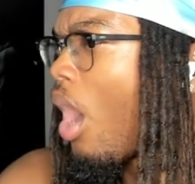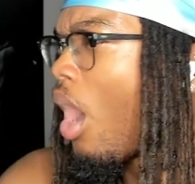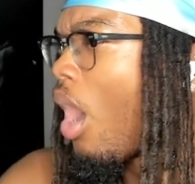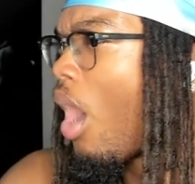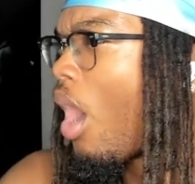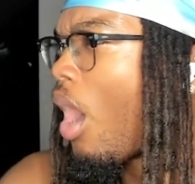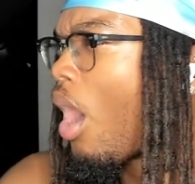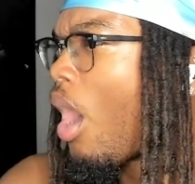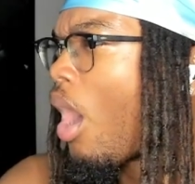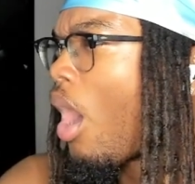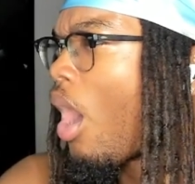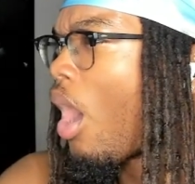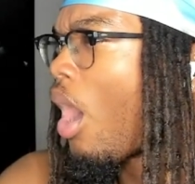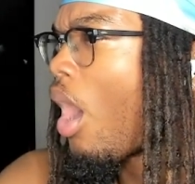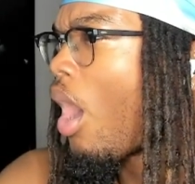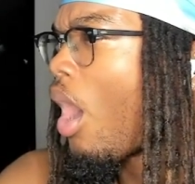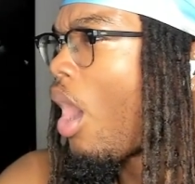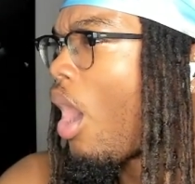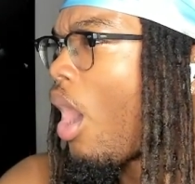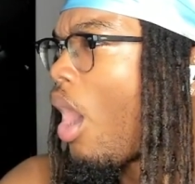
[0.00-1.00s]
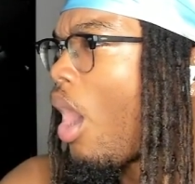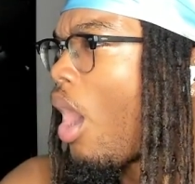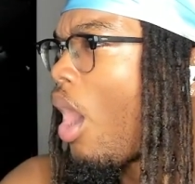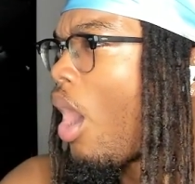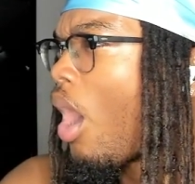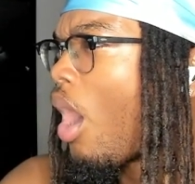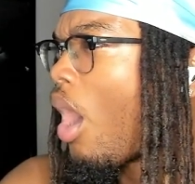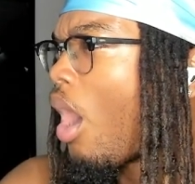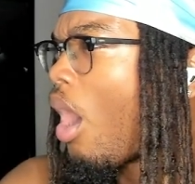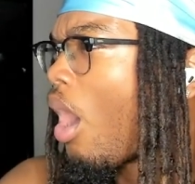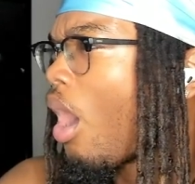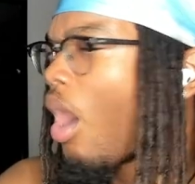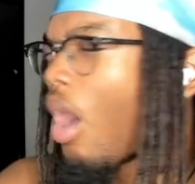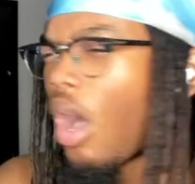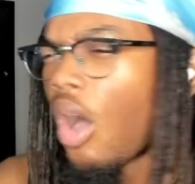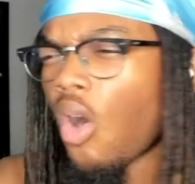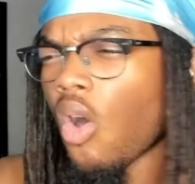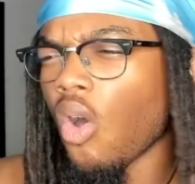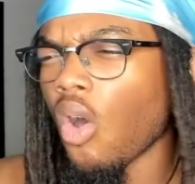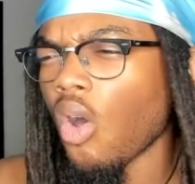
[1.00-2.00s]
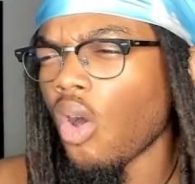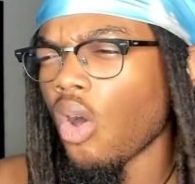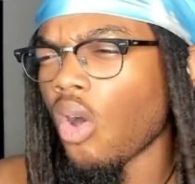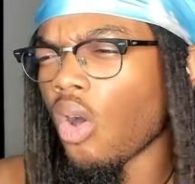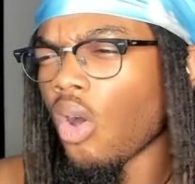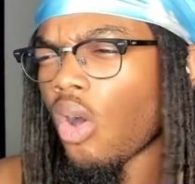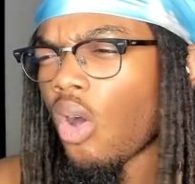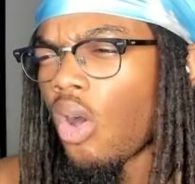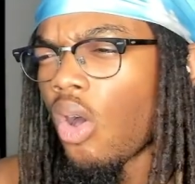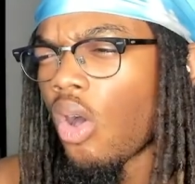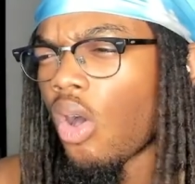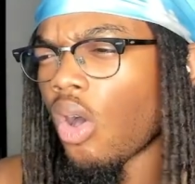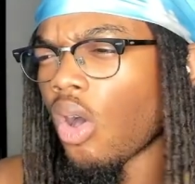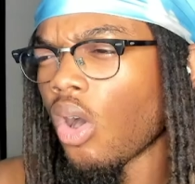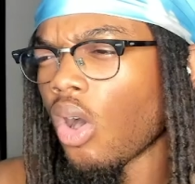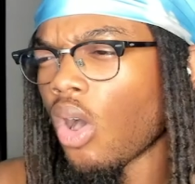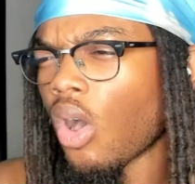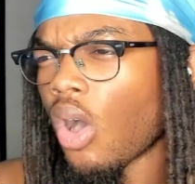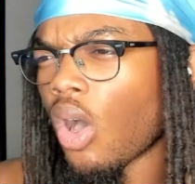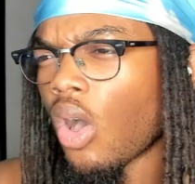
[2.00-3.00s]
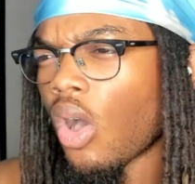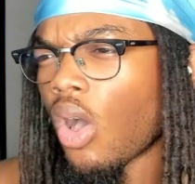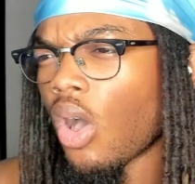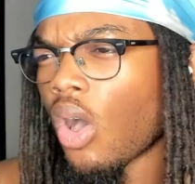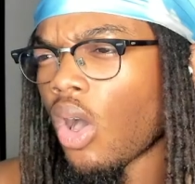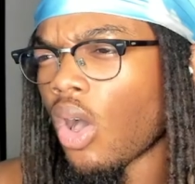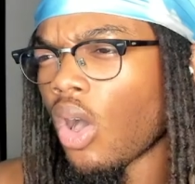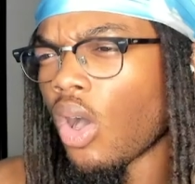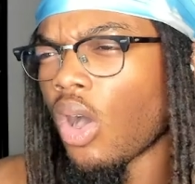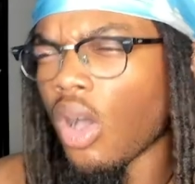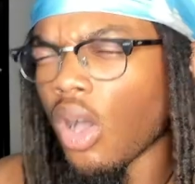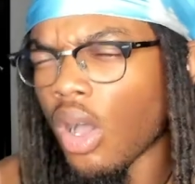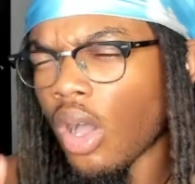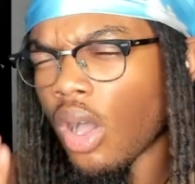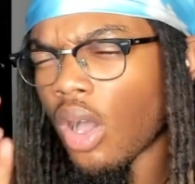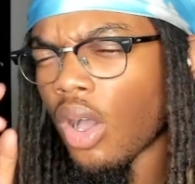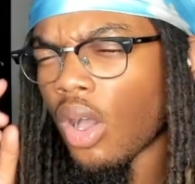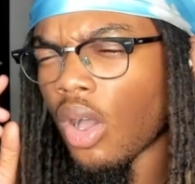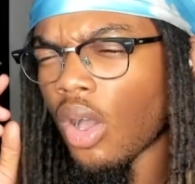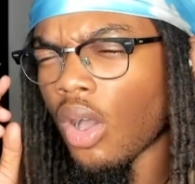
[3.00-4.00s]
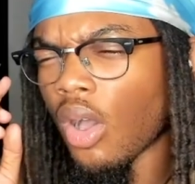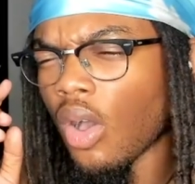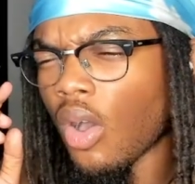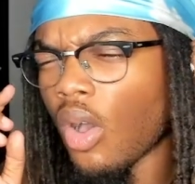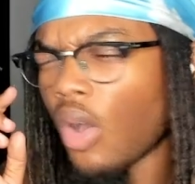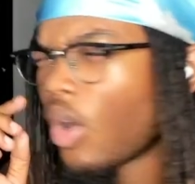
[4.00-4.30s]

Nobody speaks.